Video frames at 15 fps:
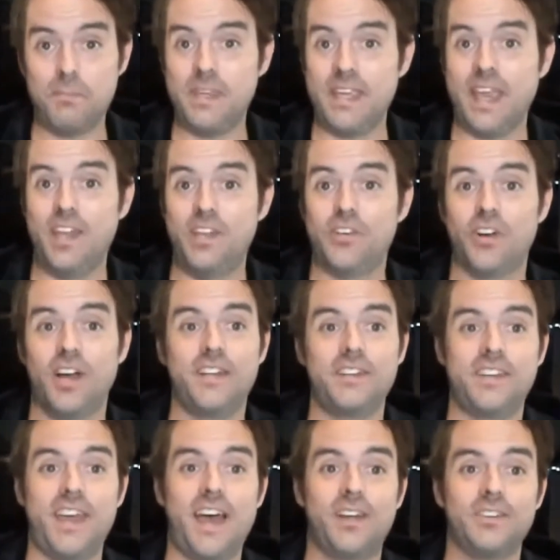Then
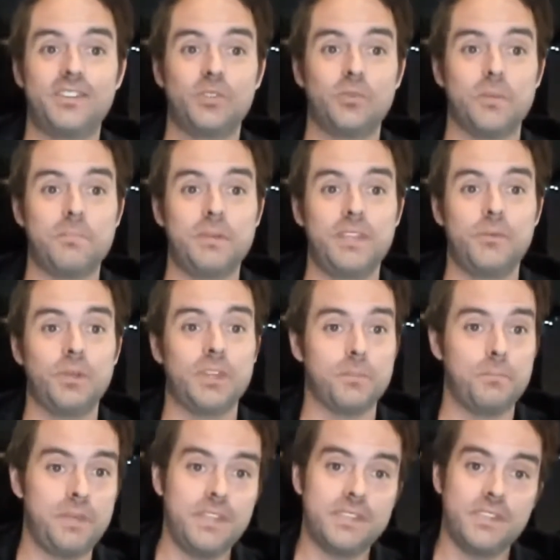meander on down to a
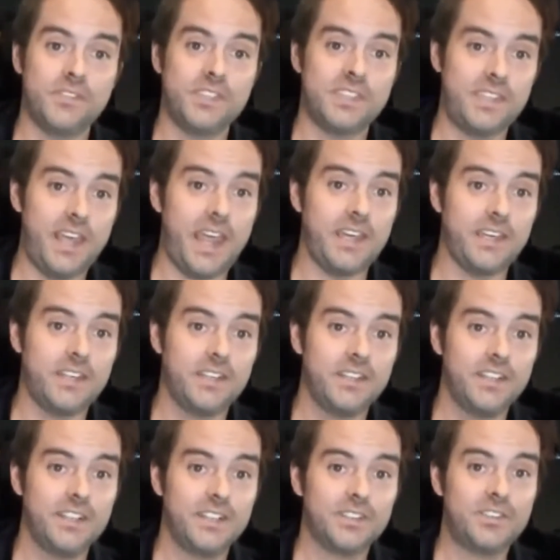with a piece of
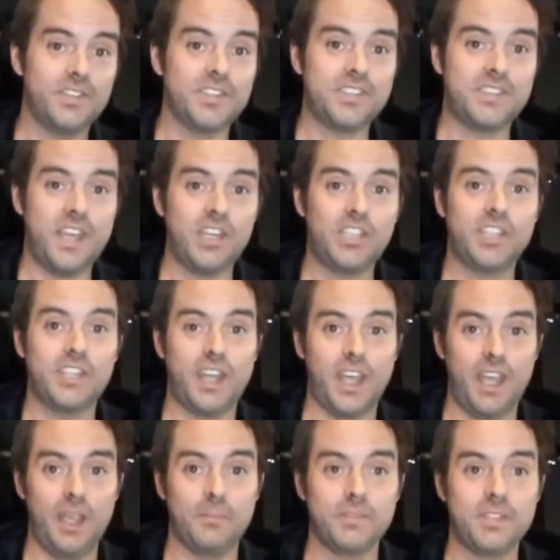steak to the
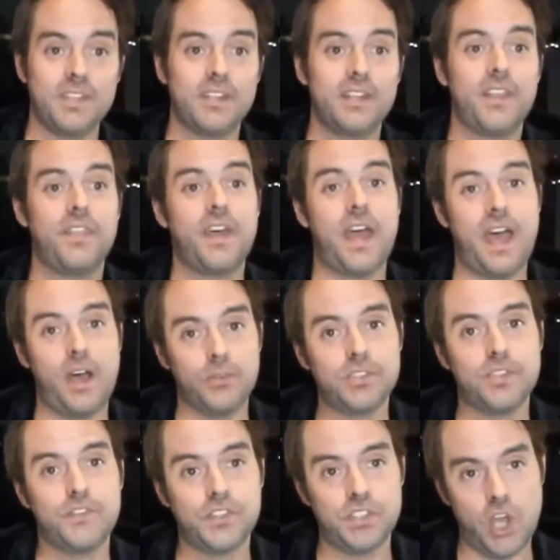station named the
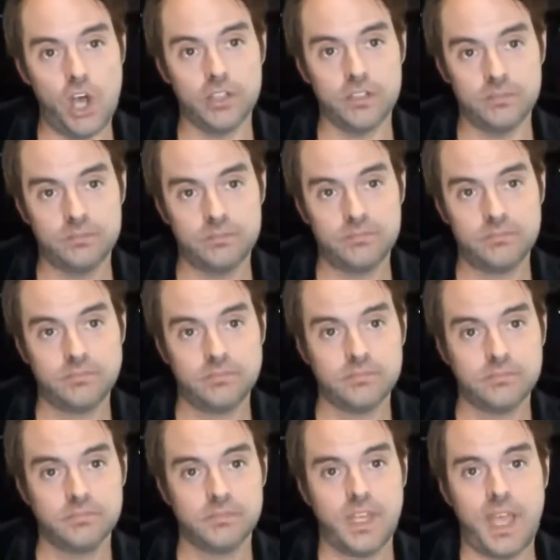House of Salt.
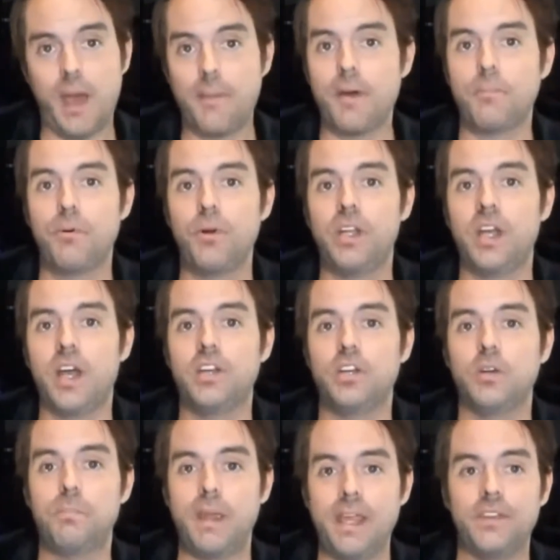How about
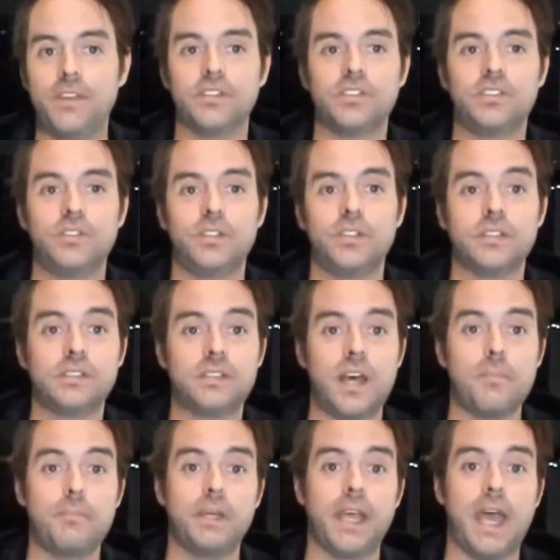putting on your bathing suit
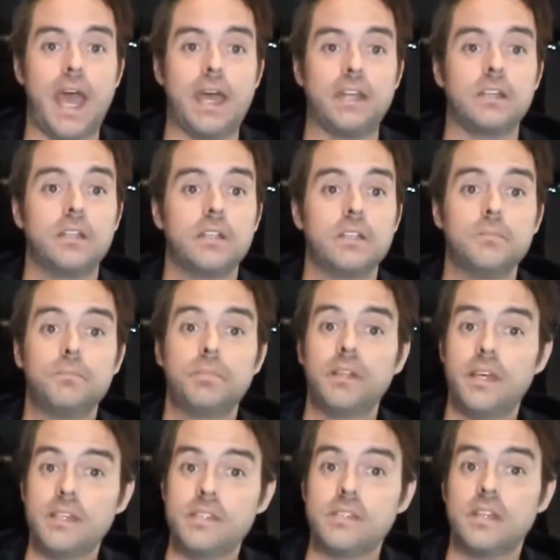and stopping at
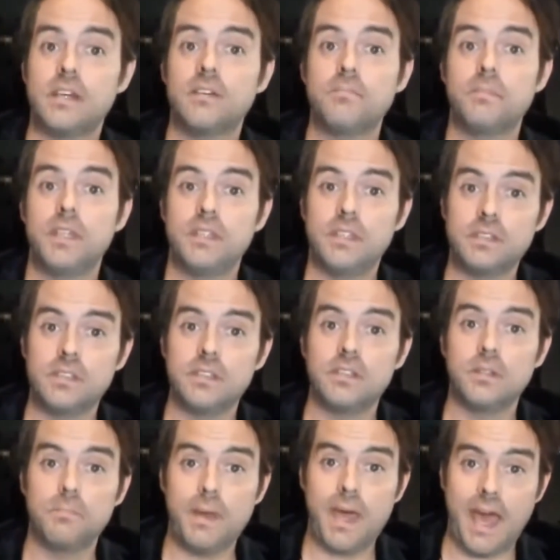place of
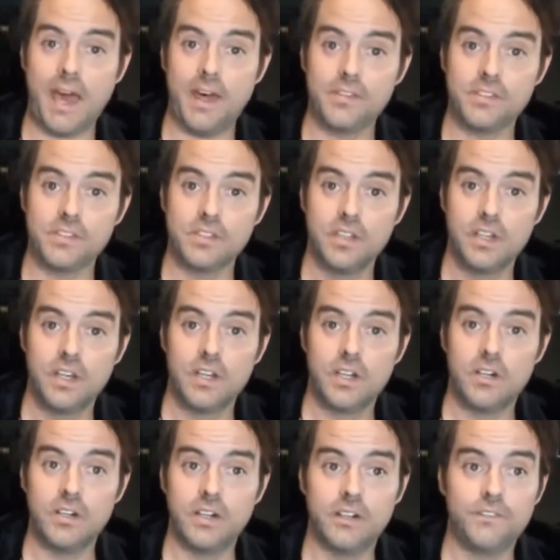medicinal baths?
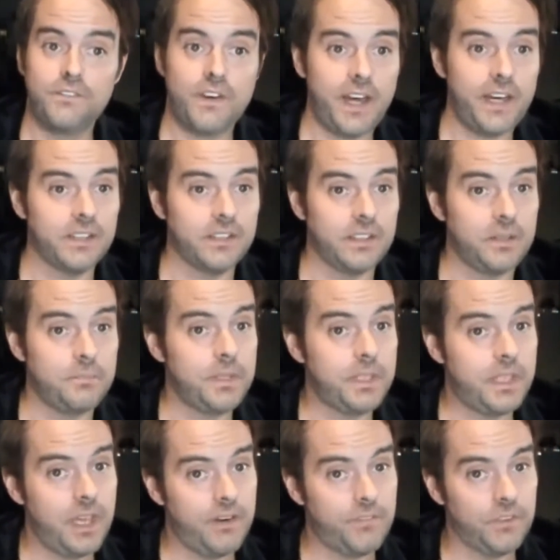Or and
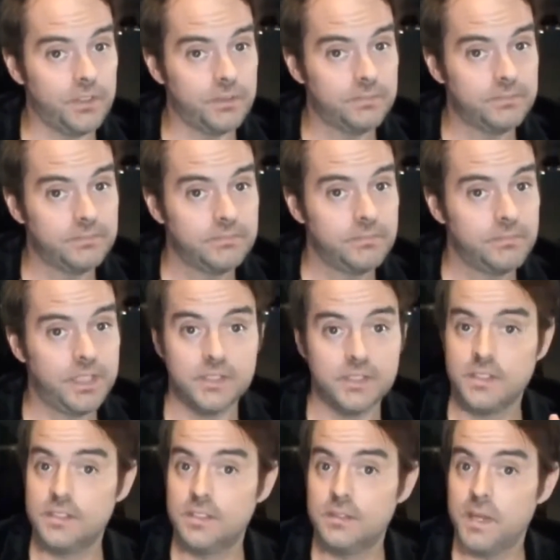finally, be careful
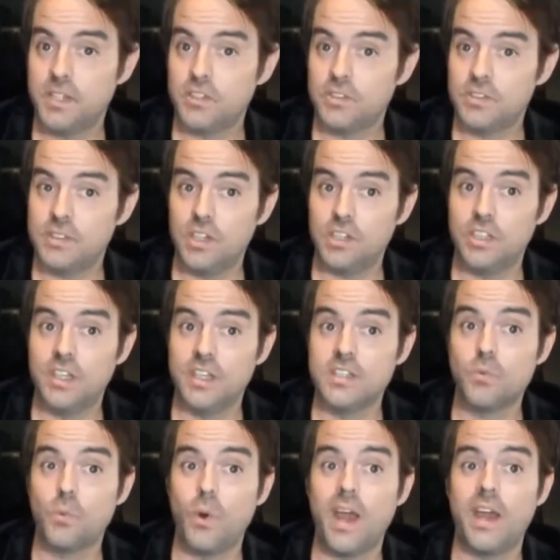because this is metro
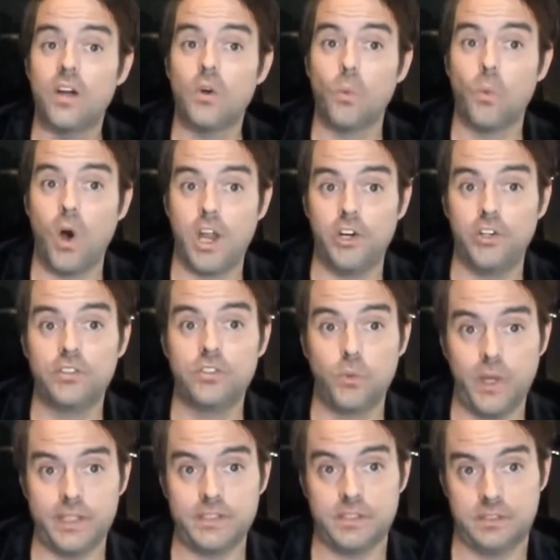station is where
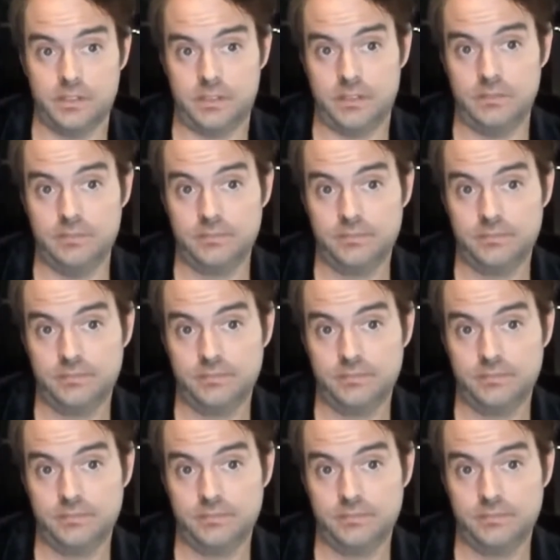water twists.